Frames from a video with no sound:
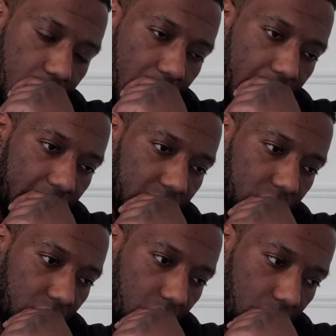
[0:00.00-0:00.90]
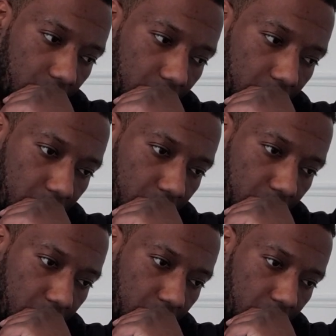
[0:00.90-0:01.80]
And um,
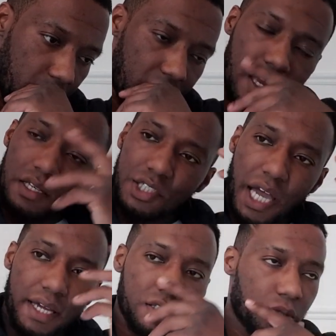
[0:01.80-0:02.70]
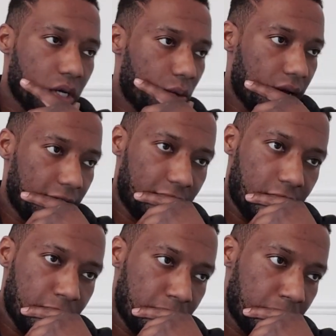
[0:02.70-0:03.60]
chatting to it or
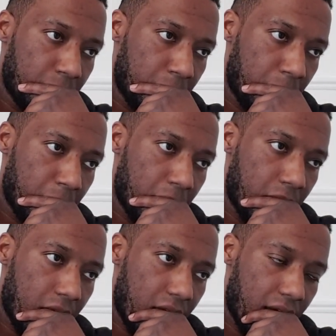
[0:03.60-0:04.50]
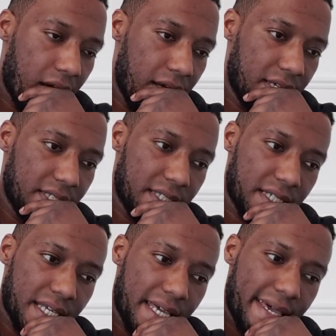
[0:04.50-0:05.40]
whatever
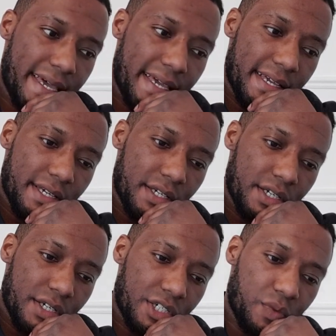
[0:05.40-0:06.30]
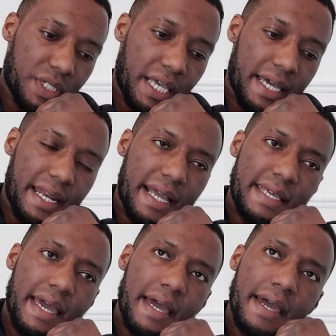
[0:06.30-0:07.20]
and she was saying that
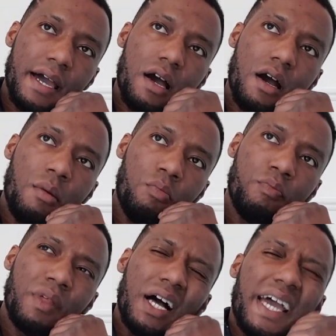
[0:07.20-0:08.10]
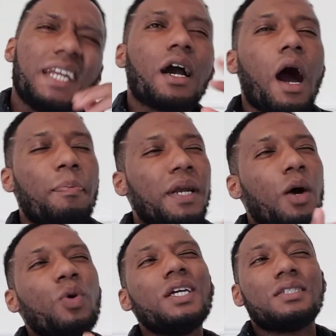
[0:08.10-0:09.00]
yeah um, in a couple
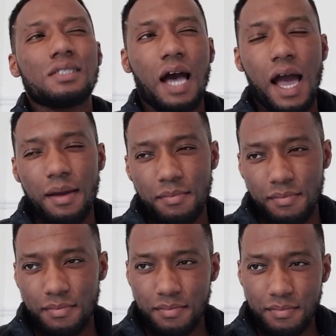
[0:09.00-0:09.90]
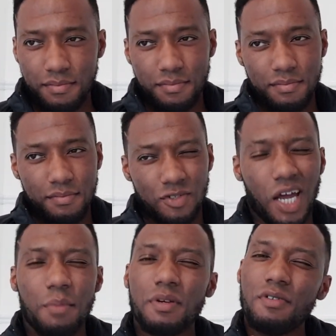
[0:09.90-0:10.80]
of weeks time trying to be